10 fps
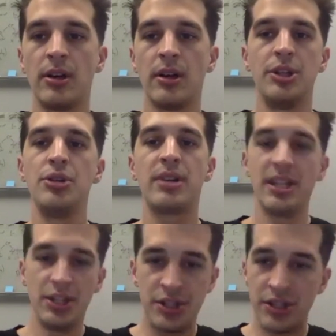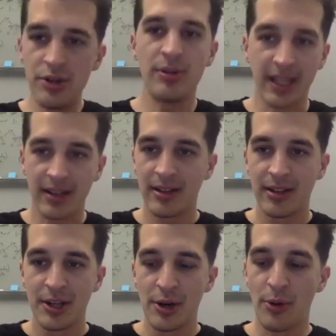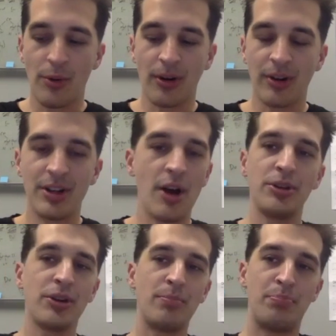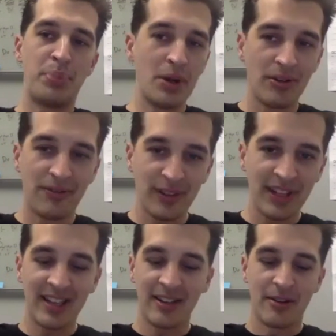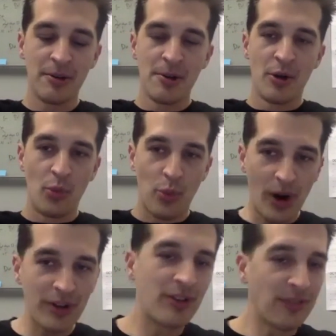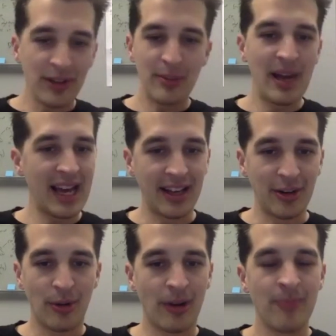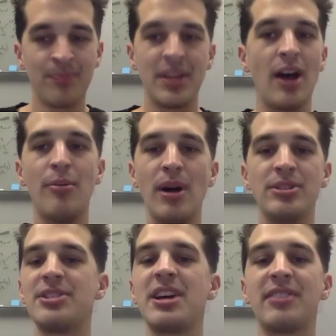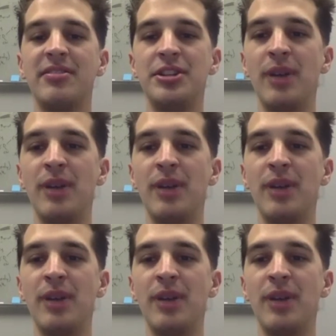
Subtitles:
you can do it. Or no, you're beautifully and wonderfully made. Or no, Moses, I've given you